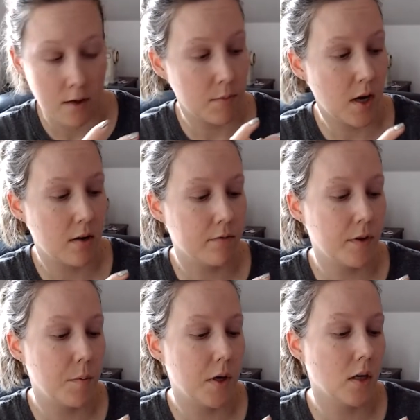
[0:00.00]
not
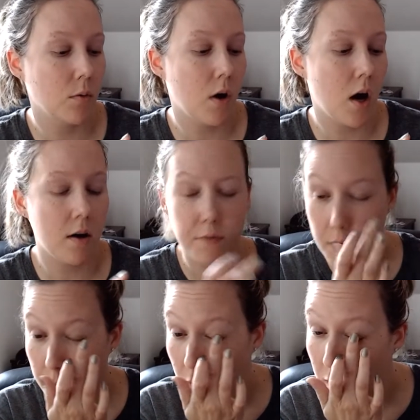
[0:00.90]
flipping you off, I
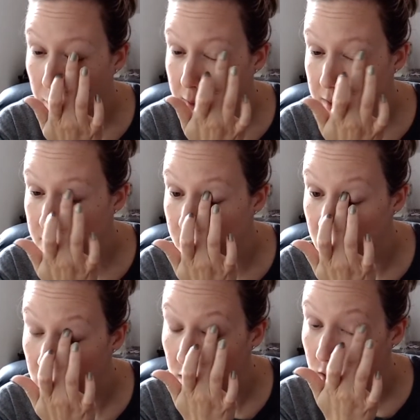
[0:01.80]
promise.
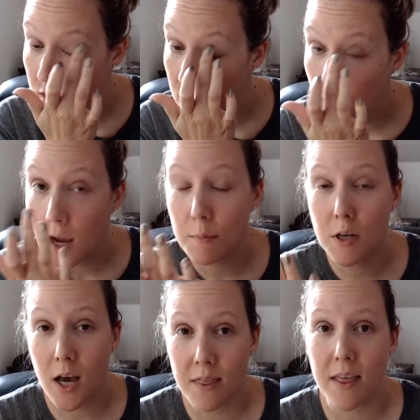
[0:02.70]
I'm
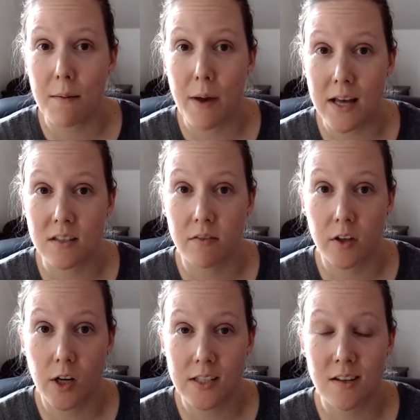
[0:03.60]
not that passive
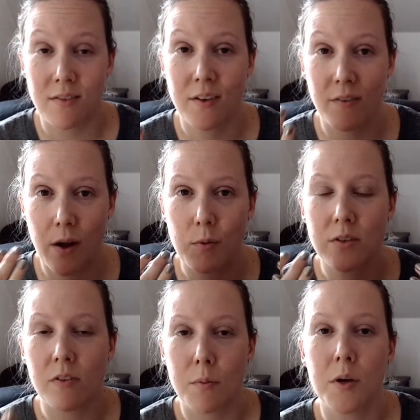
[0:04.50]
aggressive. If I was
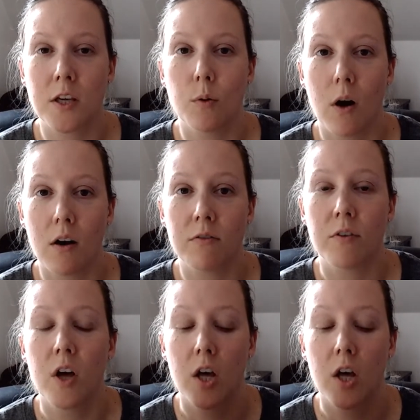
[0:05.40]
flipping you off,